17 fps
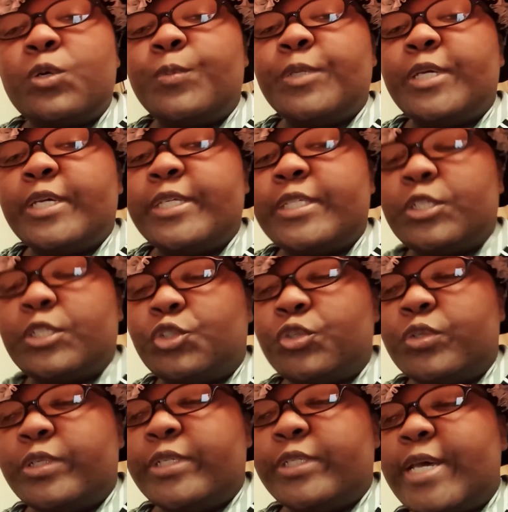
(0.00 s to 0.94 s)
I hope you guys
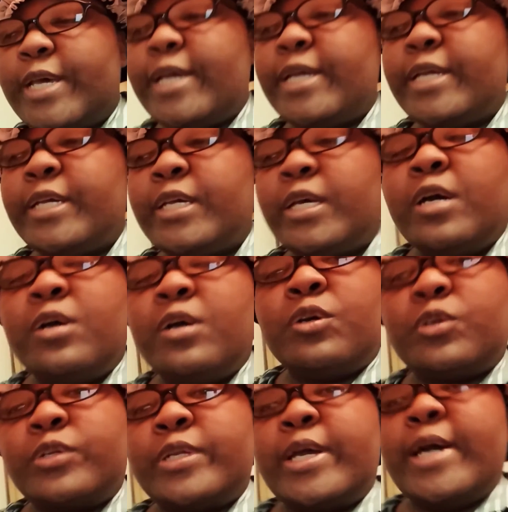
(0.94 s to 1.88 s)
enjoy your day
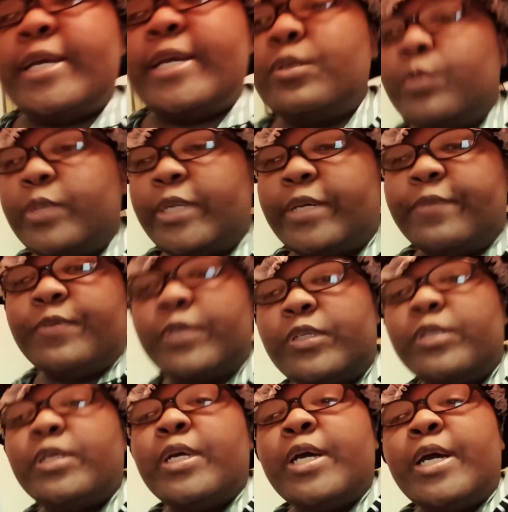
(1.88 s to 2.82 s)
or night,
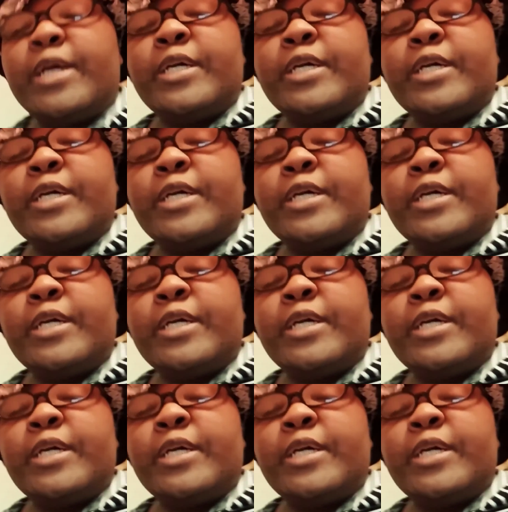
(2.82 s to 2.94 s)
whatever.